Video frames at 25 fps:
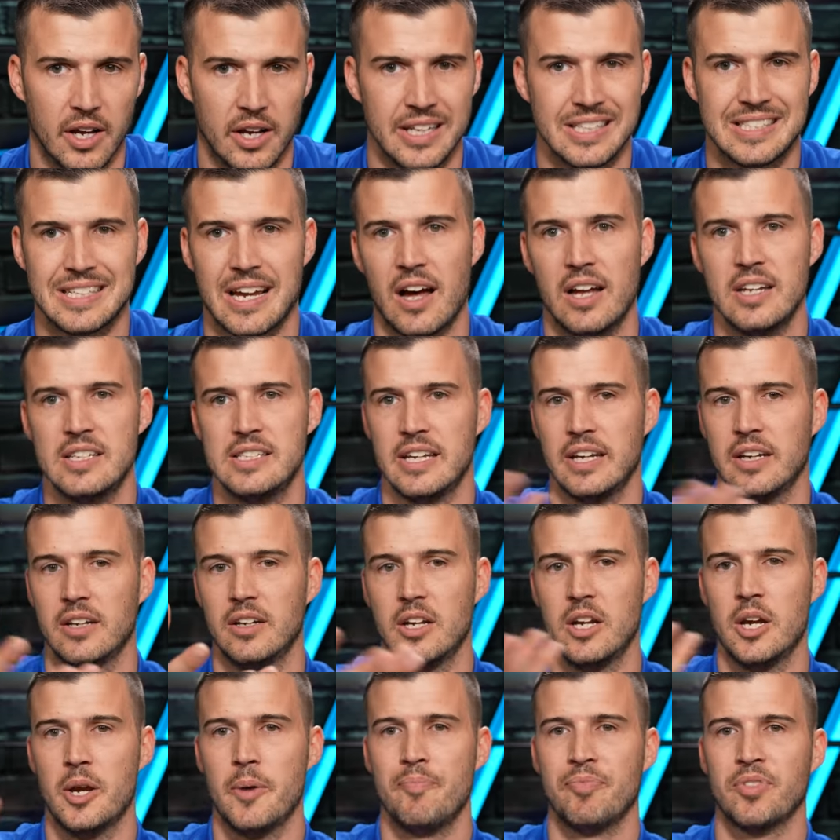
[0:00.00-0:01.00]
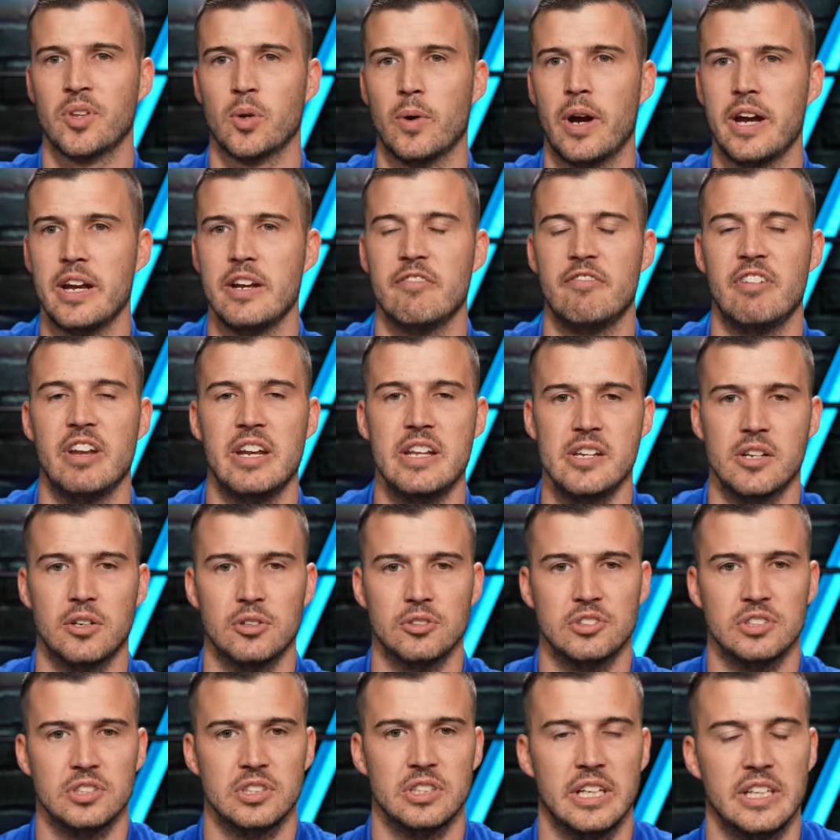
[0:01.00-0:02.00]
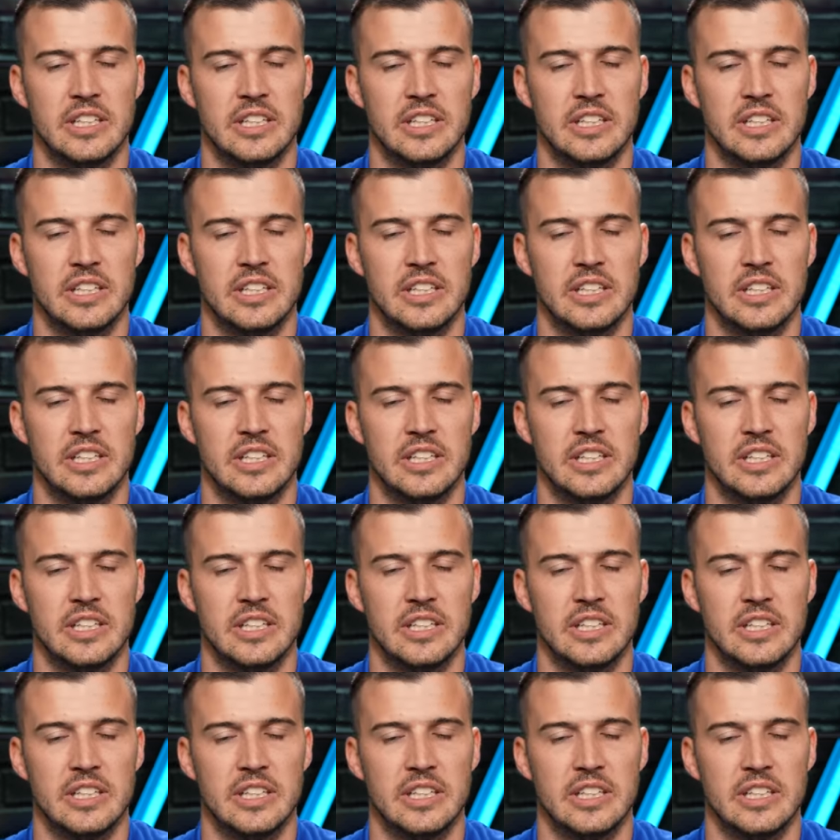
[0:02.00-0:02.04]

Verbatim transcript: is content, right? Videos.